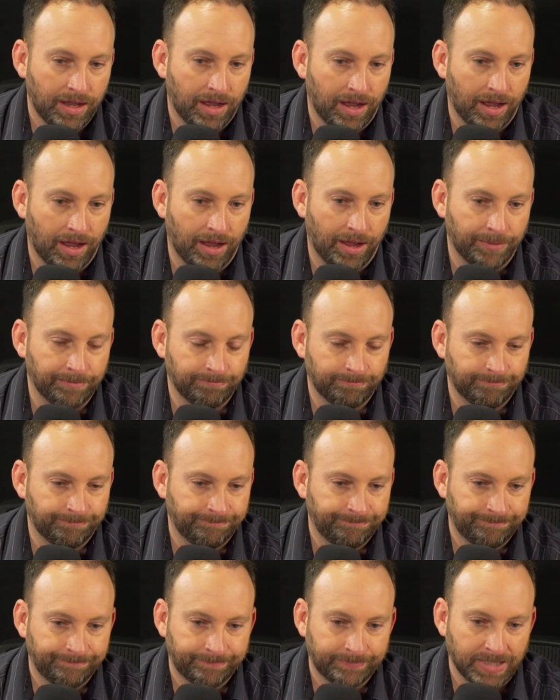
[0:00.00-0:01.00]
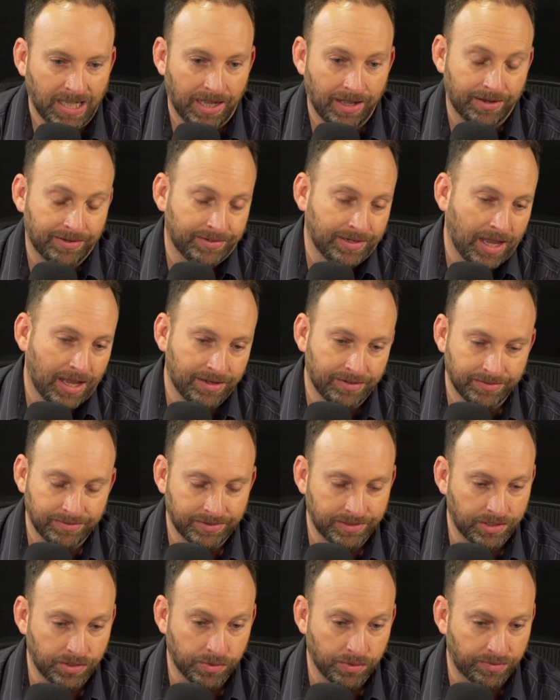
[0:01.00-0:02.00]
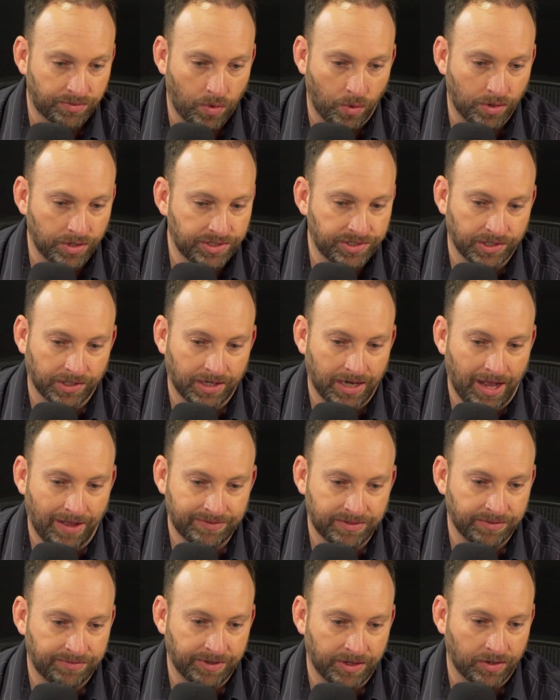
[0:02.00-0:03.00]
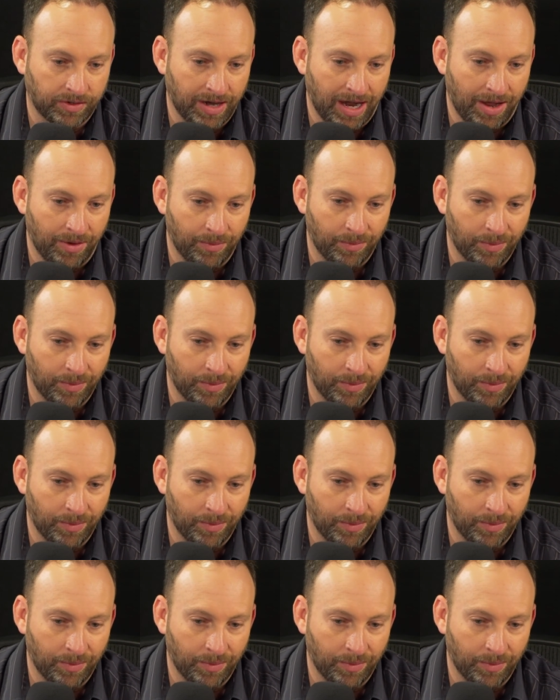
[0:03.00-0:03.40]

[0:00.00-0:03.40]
Um, and and you of course are going to have to figure out